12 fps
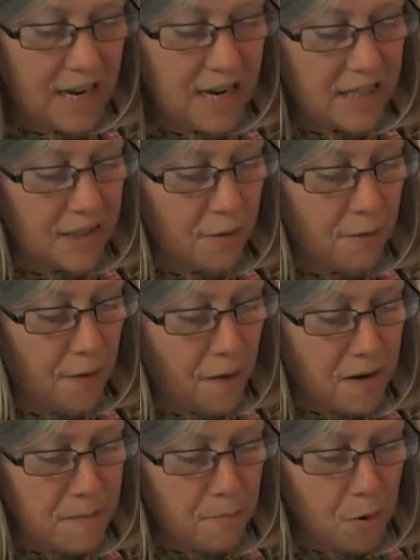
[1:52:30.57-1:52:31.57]
It's a
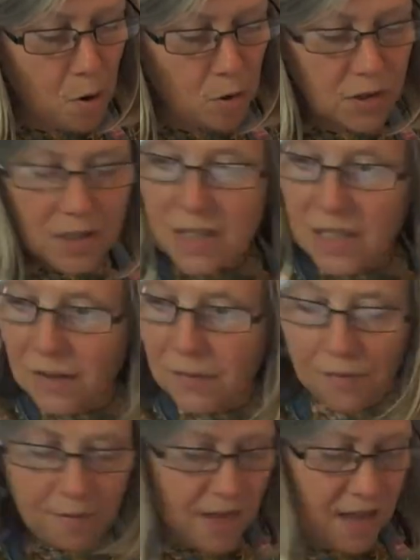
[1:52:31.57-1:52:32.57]
very
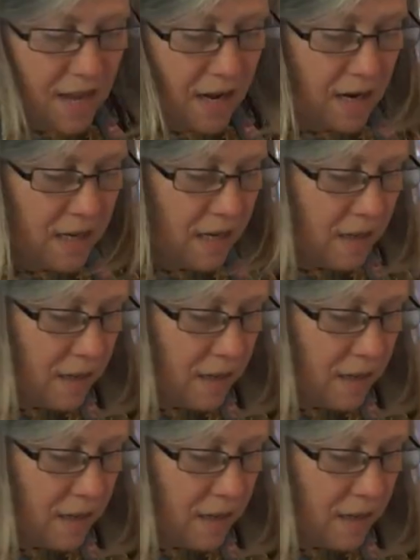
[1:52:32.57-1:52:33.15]
positive thing